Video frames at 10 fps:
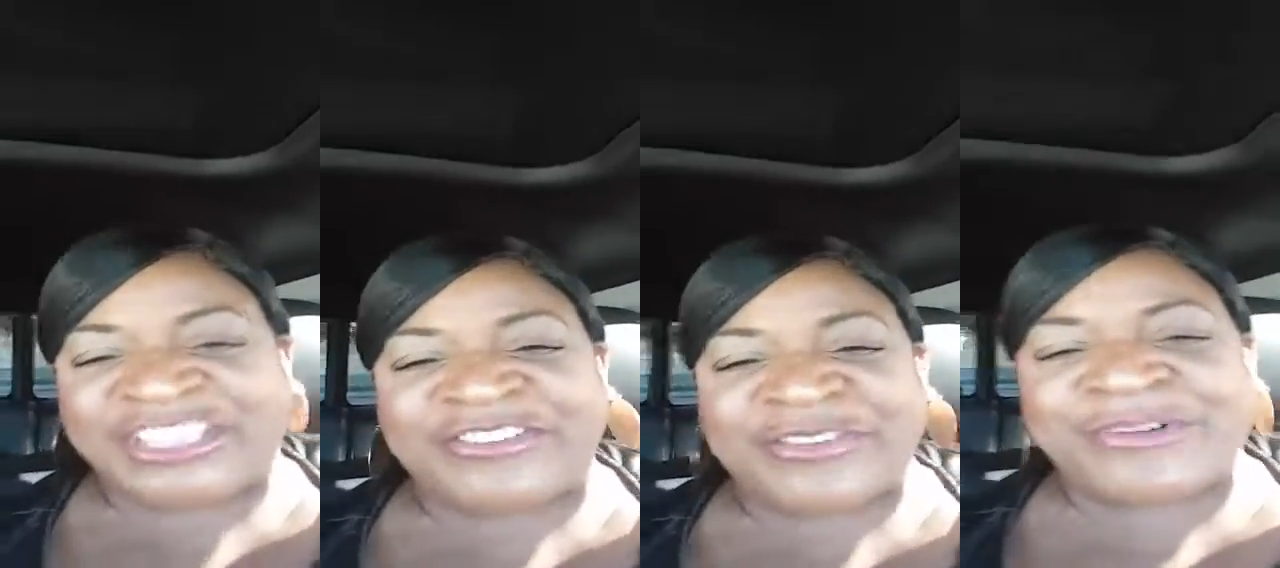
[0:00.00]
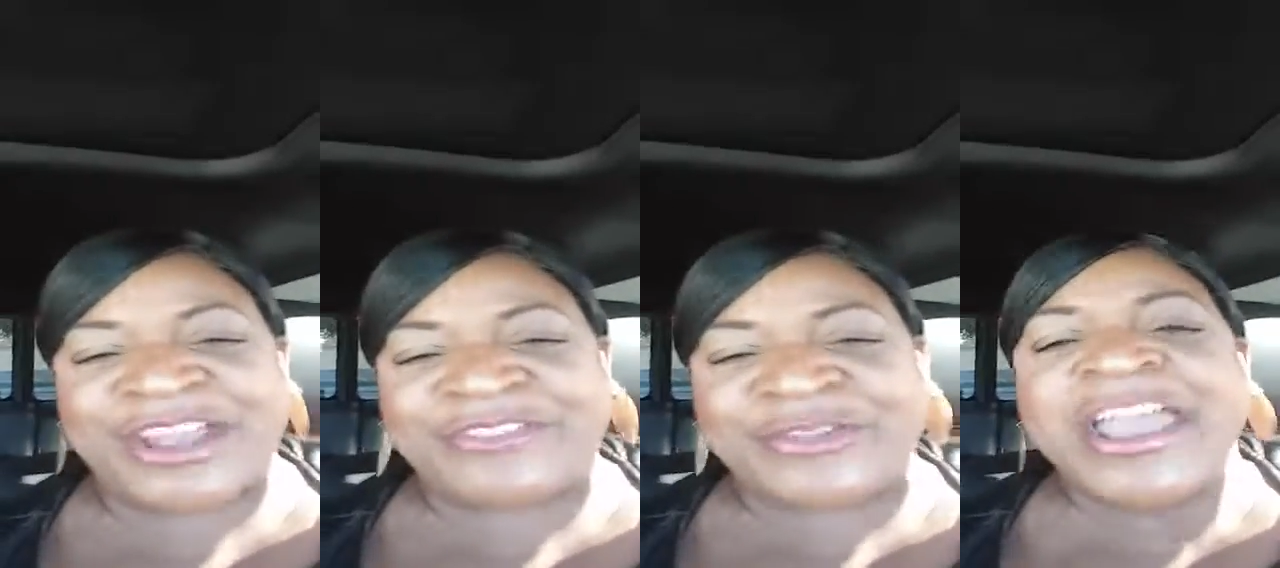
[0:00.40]
every
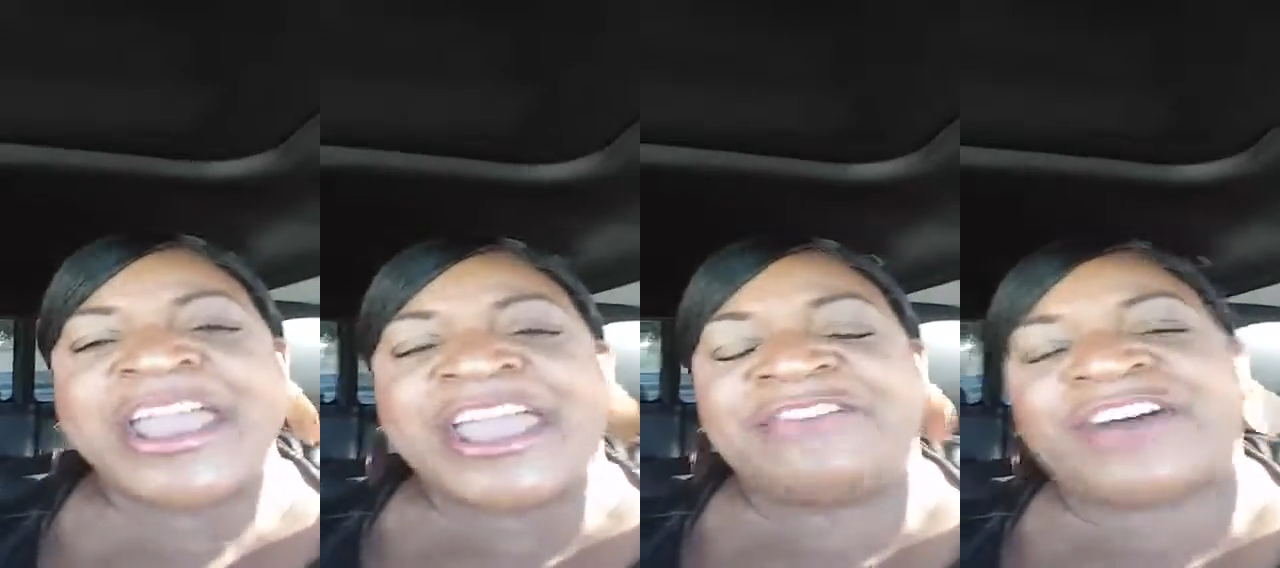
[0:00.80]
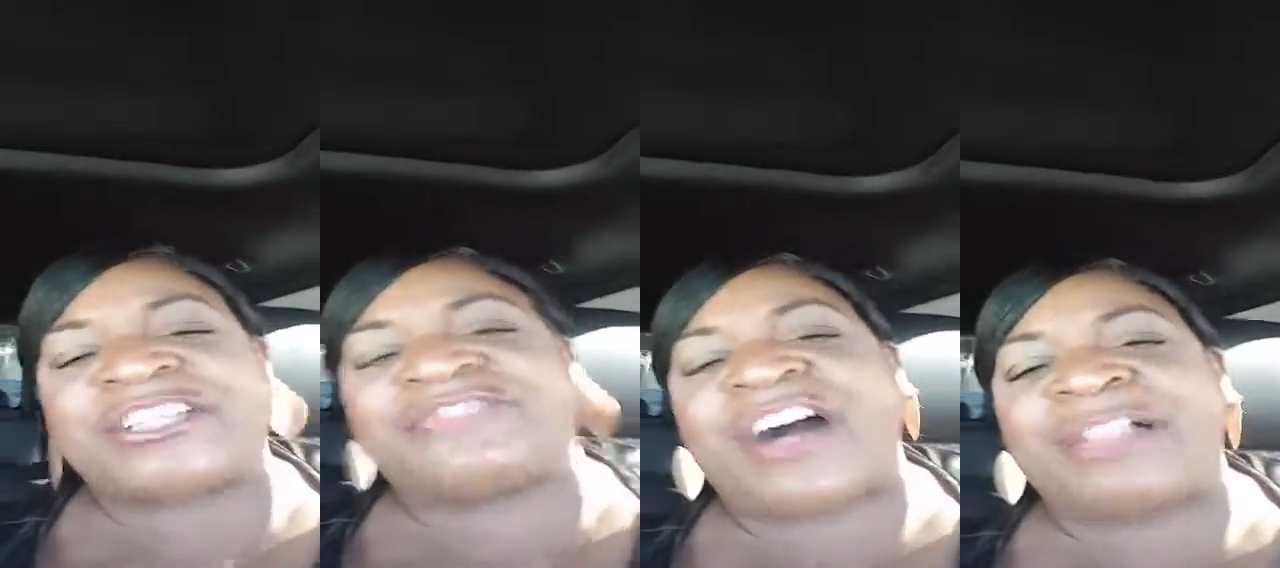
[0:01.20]
one of you. Invite
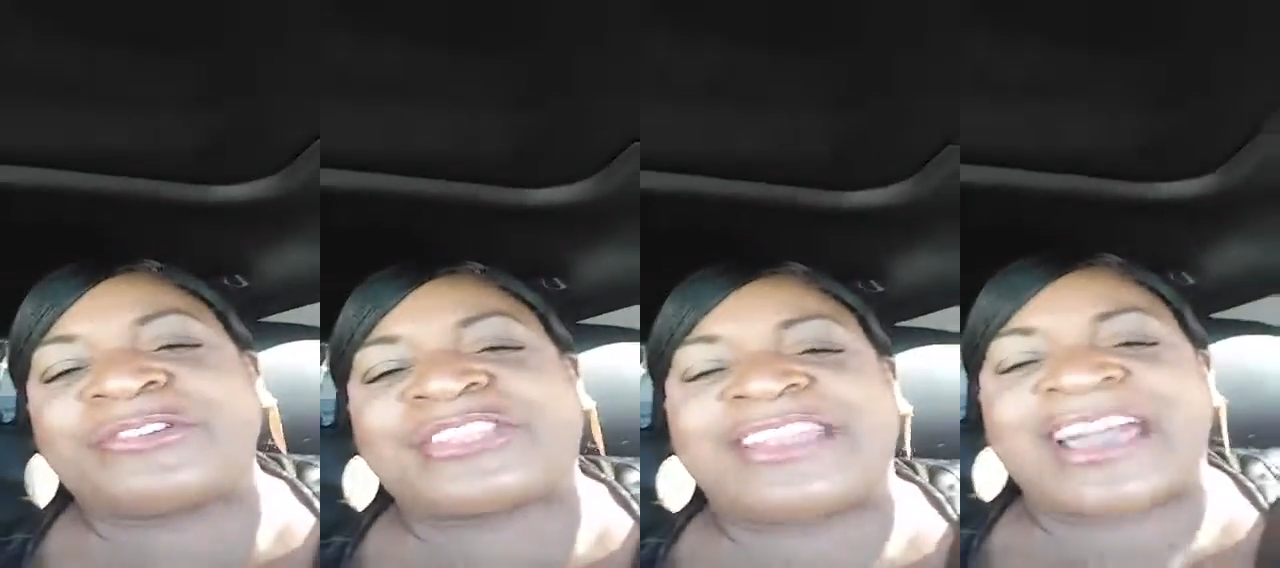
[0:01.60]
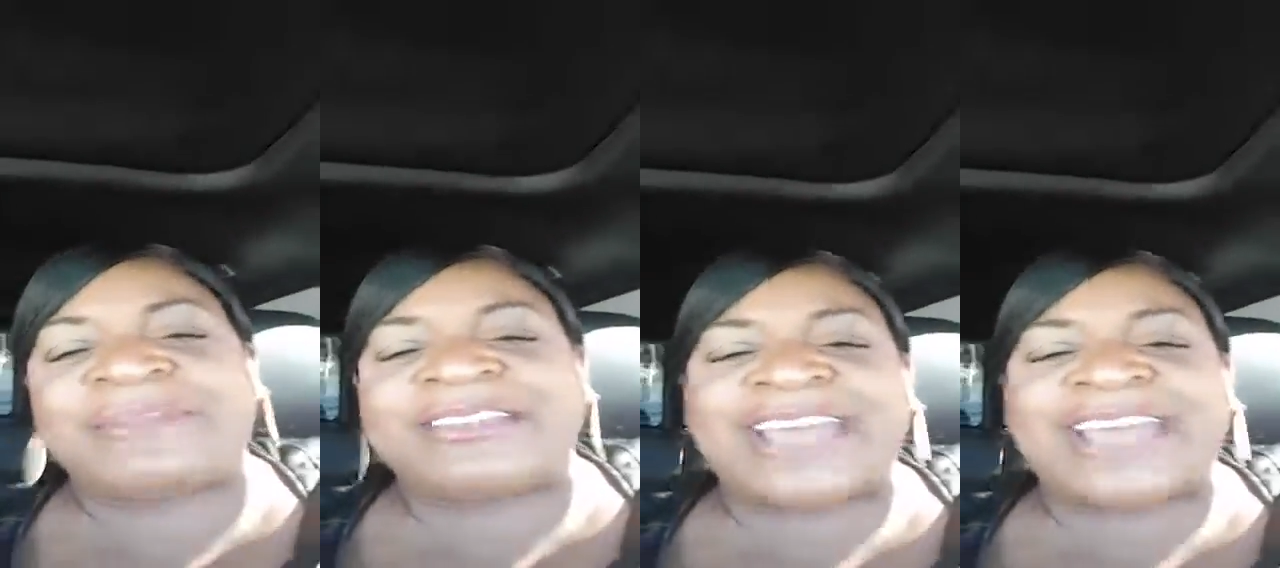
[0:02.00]
your followers tonight about